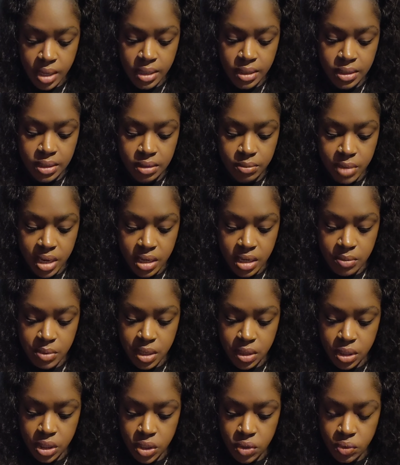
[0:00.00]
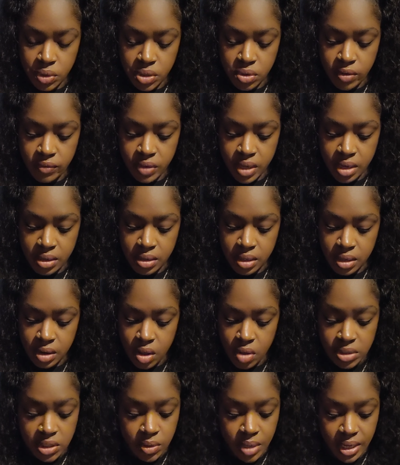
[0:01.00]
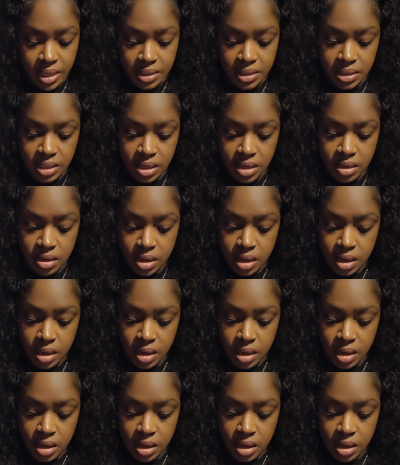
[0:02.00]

Somebody can be accusing you of that. And then also, like I said,